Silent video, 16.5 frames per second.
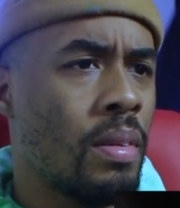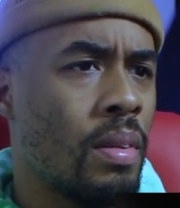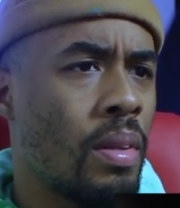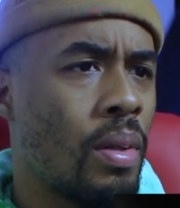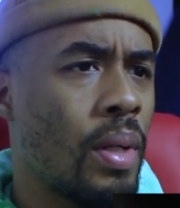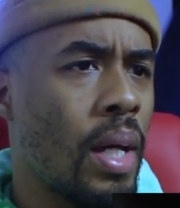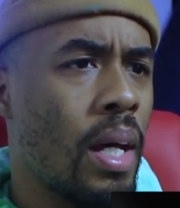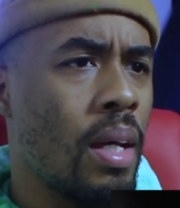
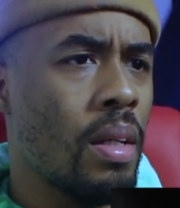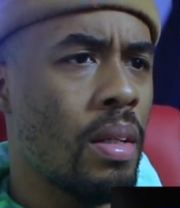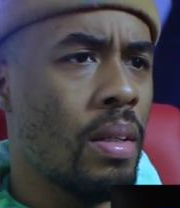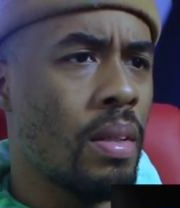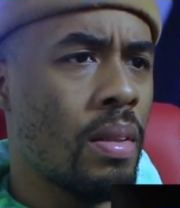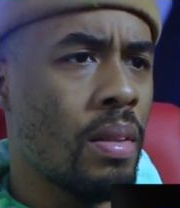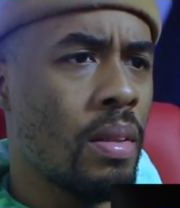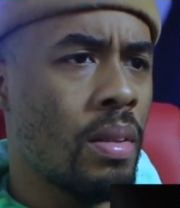Okay.
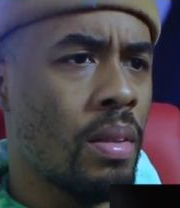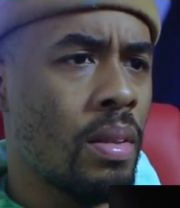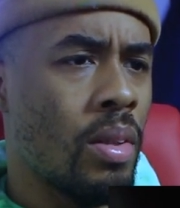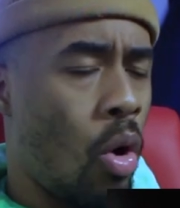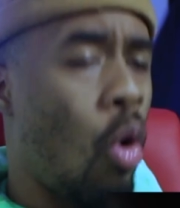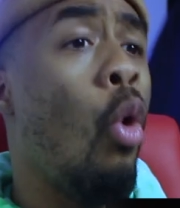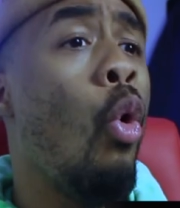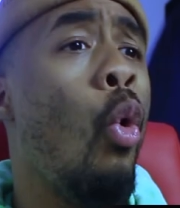
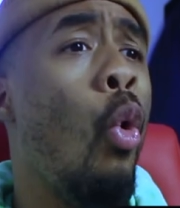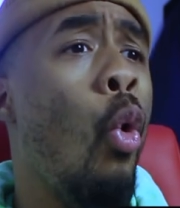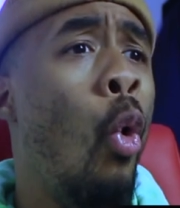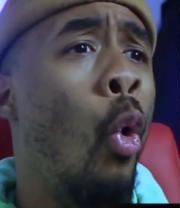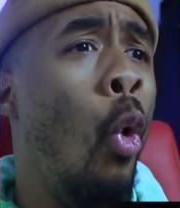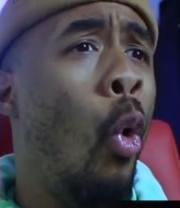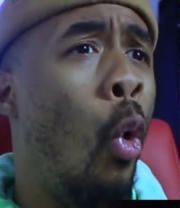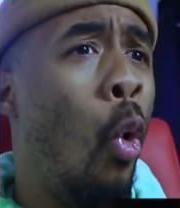
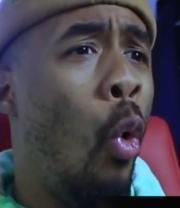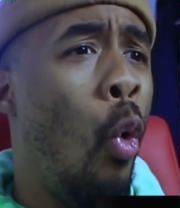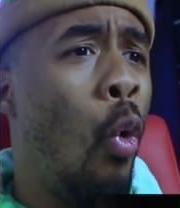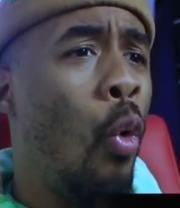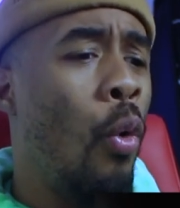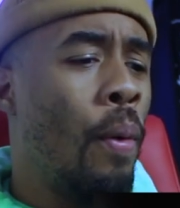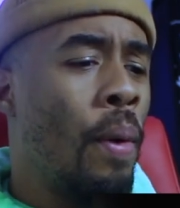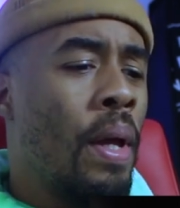
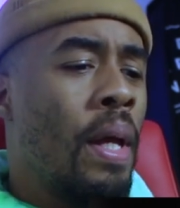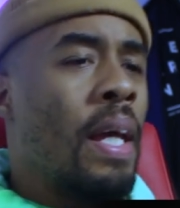Ooh.